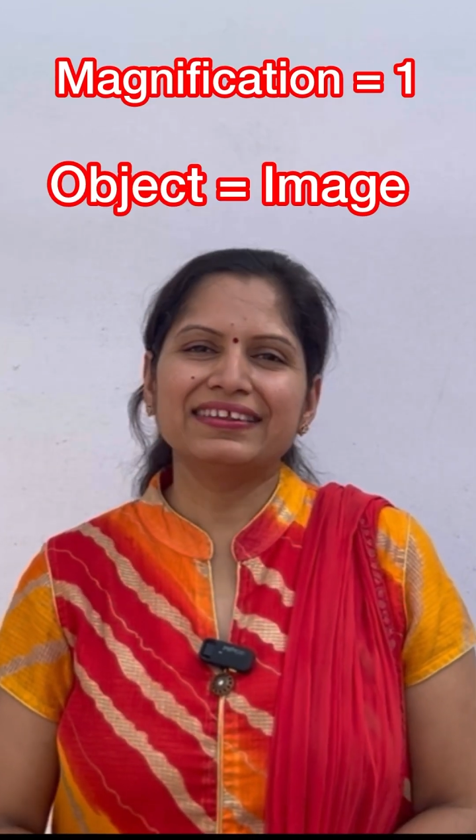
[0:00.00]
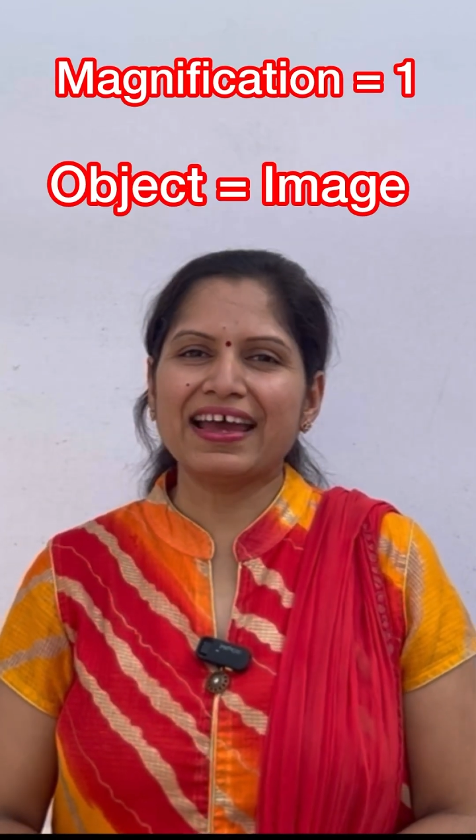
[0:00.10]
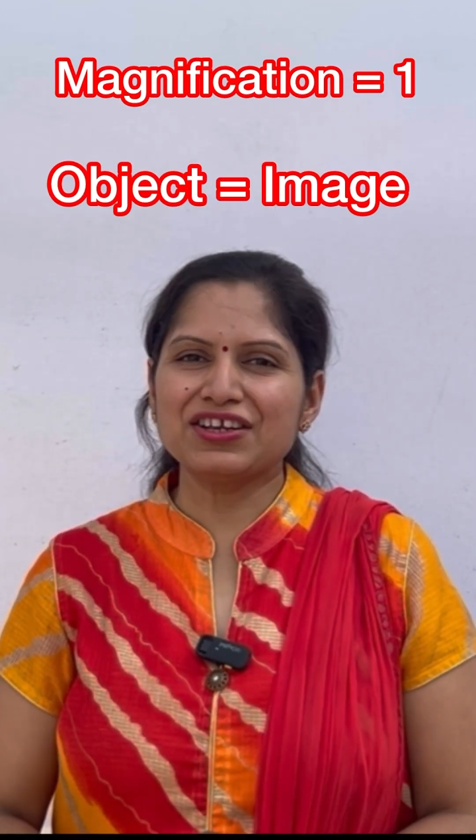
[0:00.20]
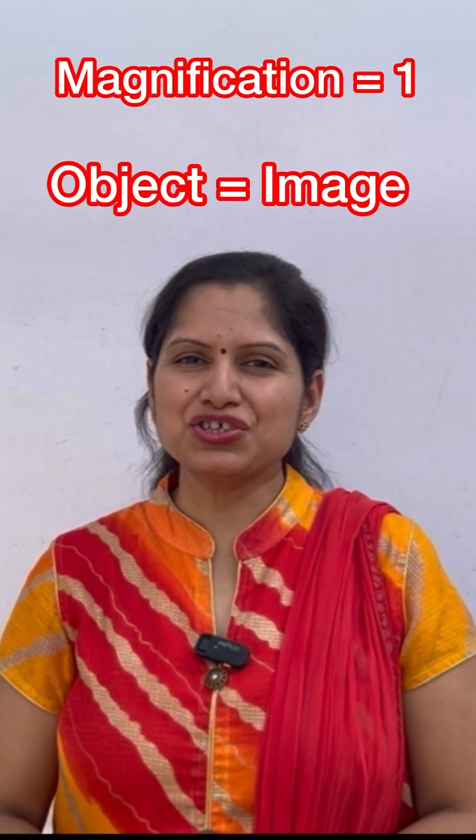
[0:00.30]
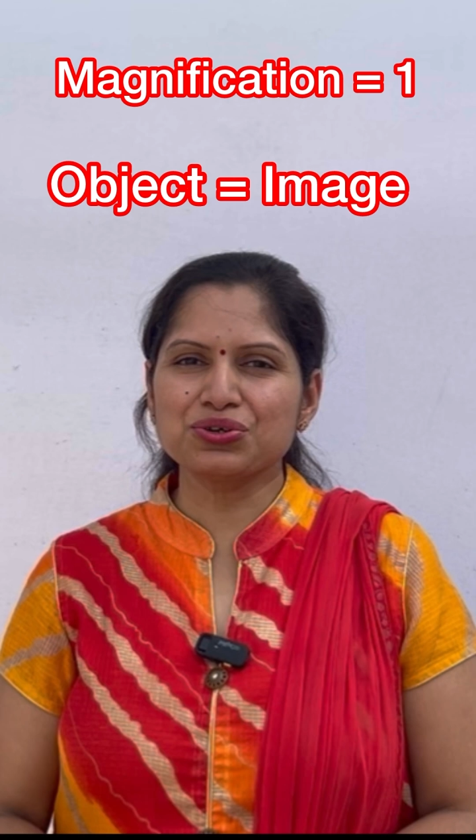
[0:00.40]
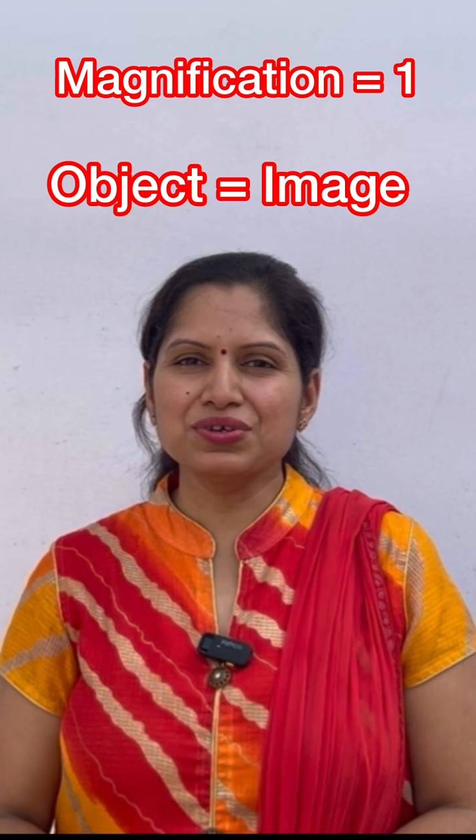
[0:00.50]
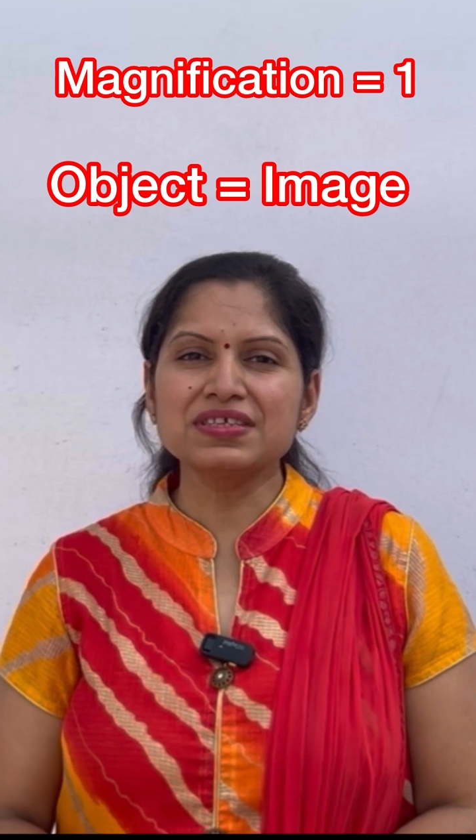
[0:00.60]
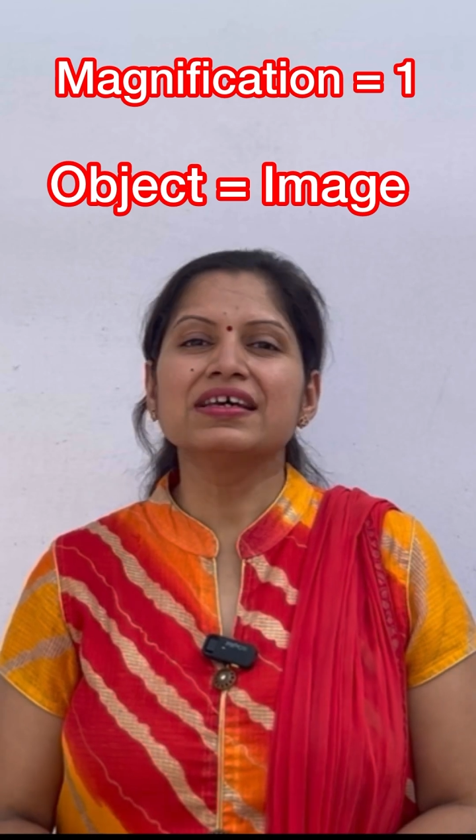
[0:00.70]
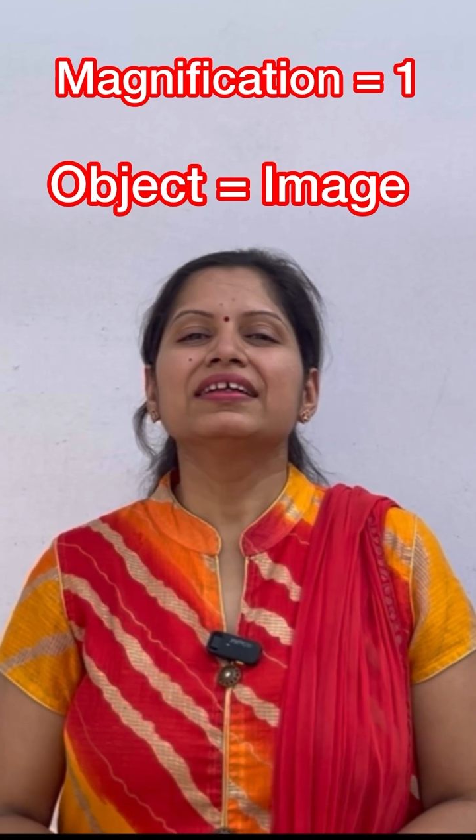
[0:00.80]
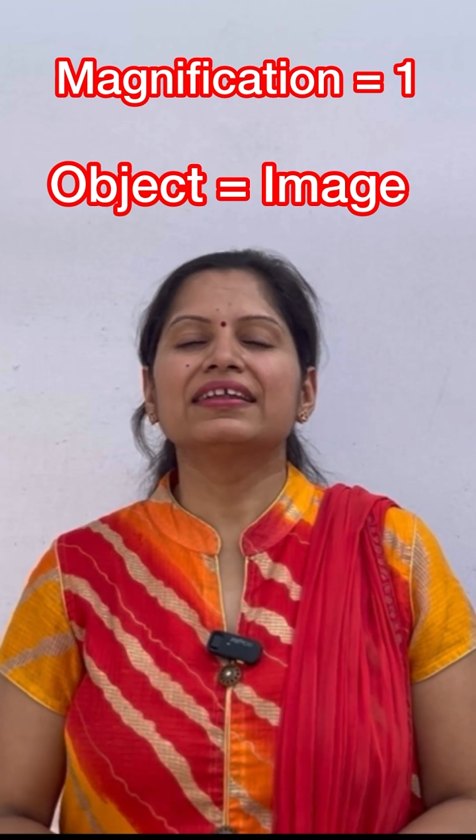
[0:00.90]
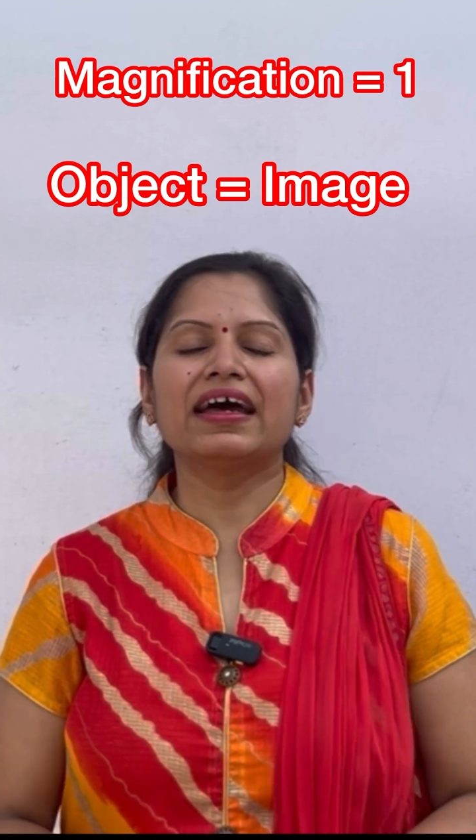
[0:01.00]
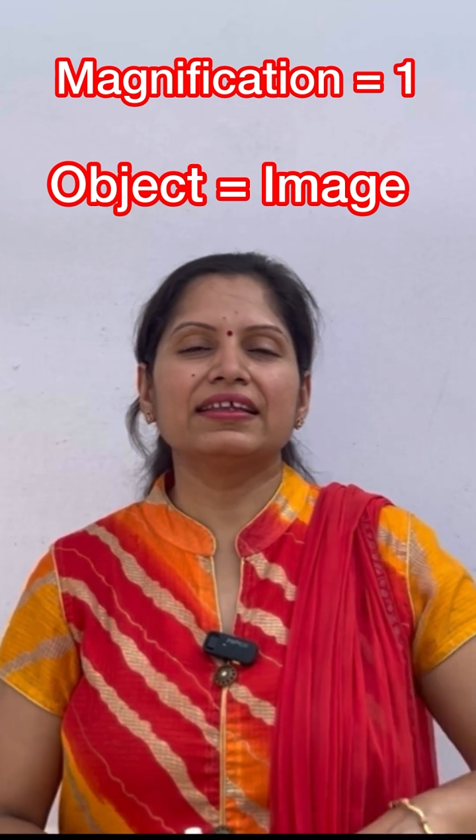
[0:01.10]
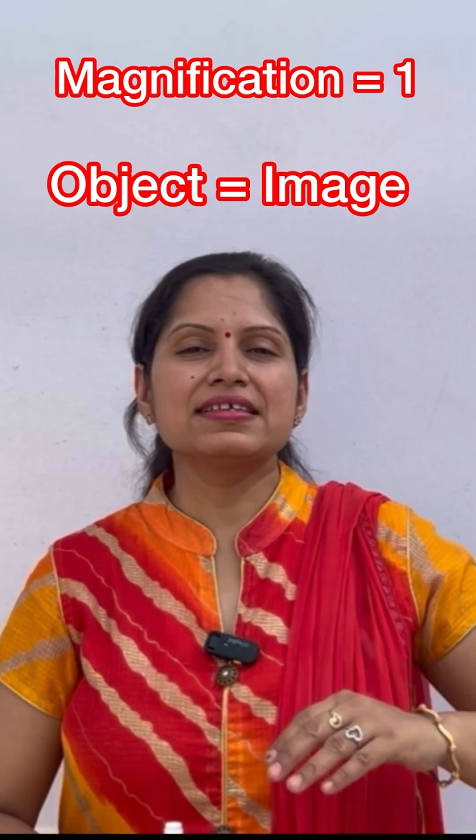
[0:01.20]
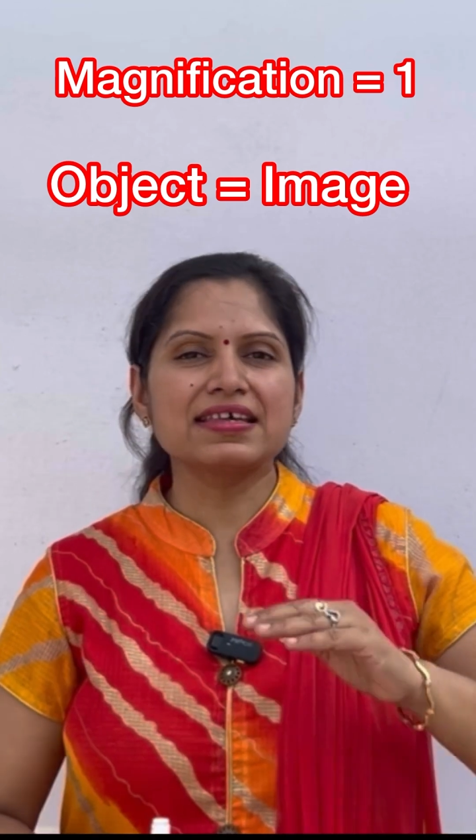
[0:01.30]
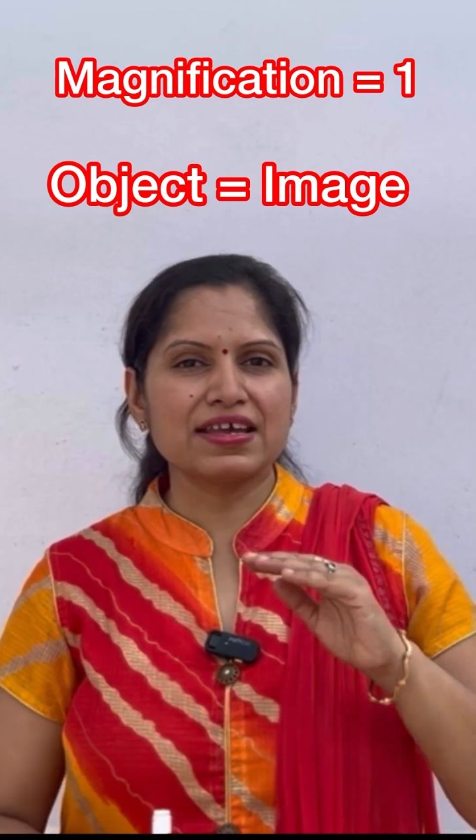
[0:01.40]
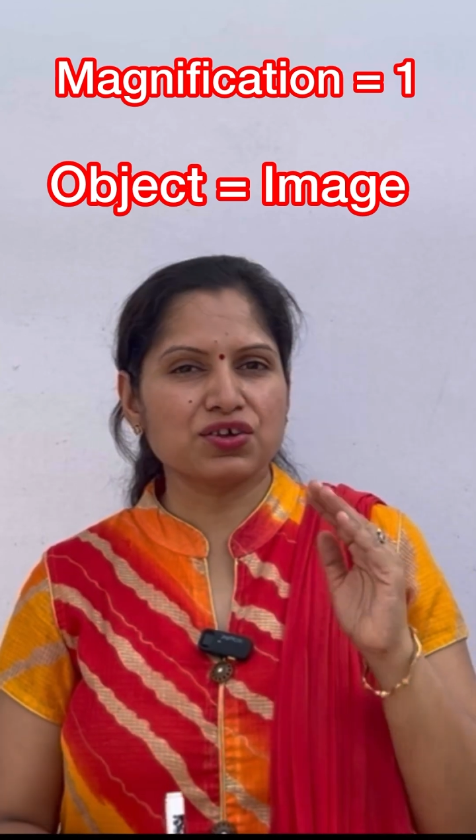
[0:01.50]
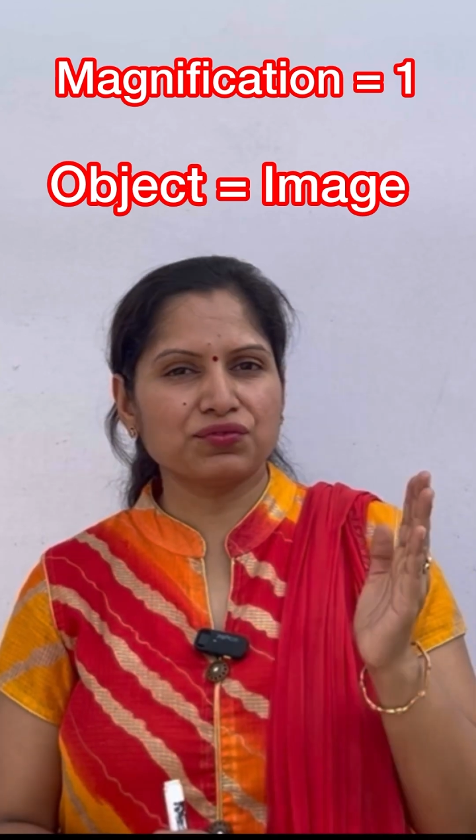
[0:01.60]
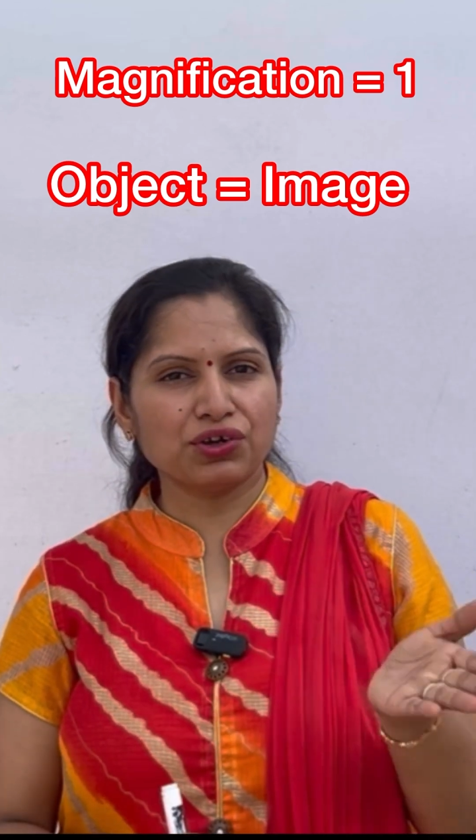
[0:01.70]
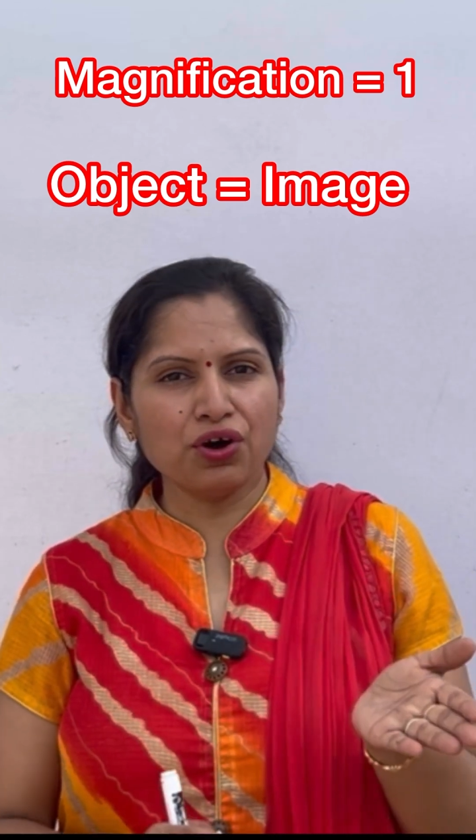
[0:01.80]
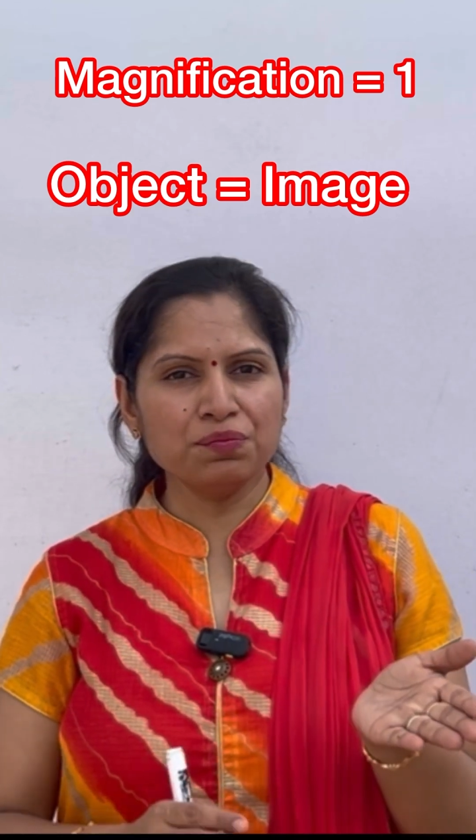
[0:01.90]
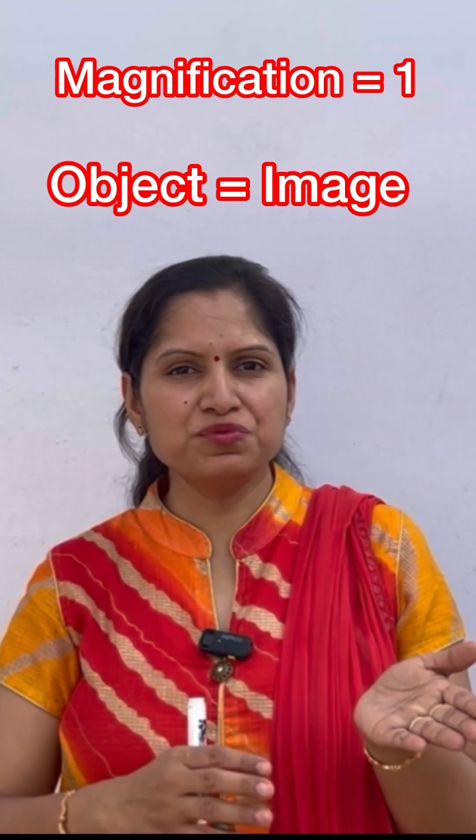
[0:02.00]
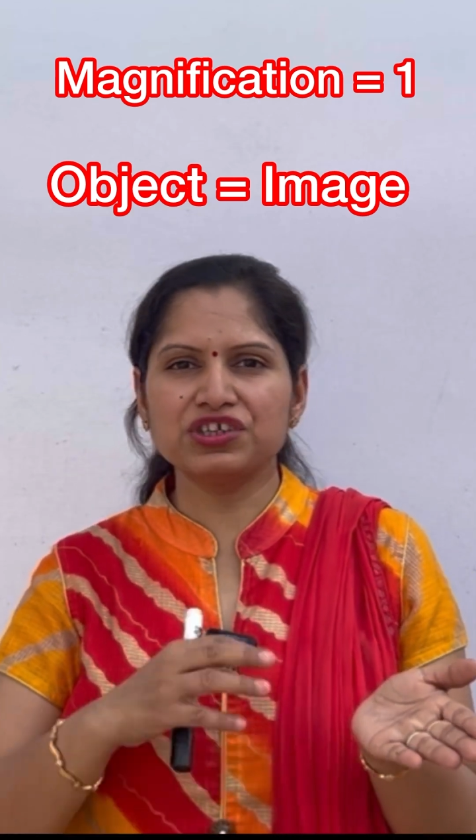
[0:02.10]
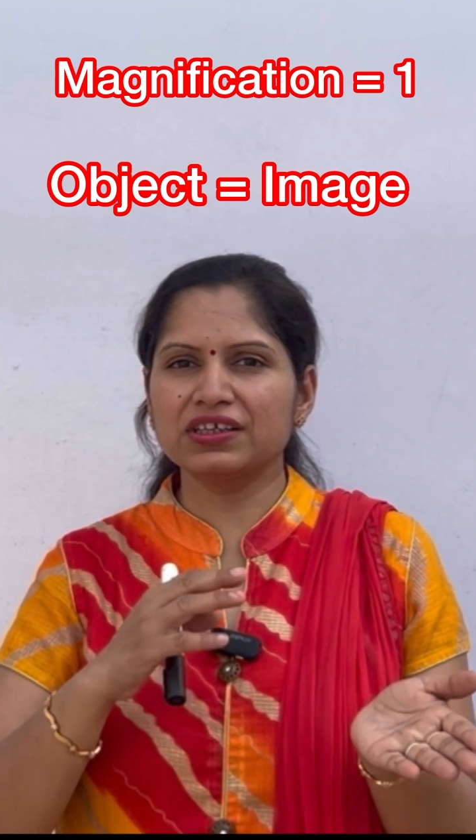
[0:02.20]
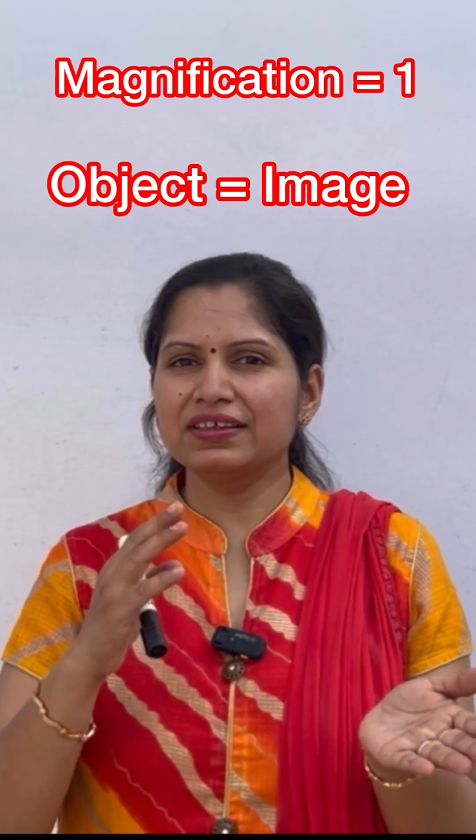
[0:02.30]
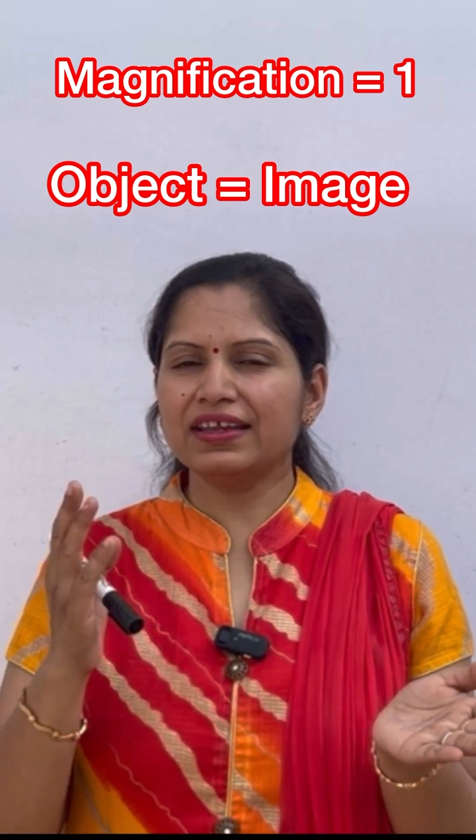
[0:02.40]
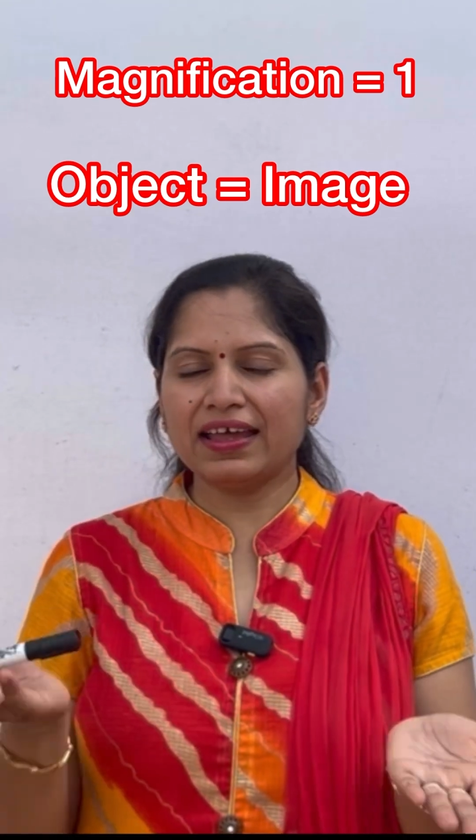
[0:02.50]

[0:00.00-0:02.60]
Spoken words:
that shows that the size of the object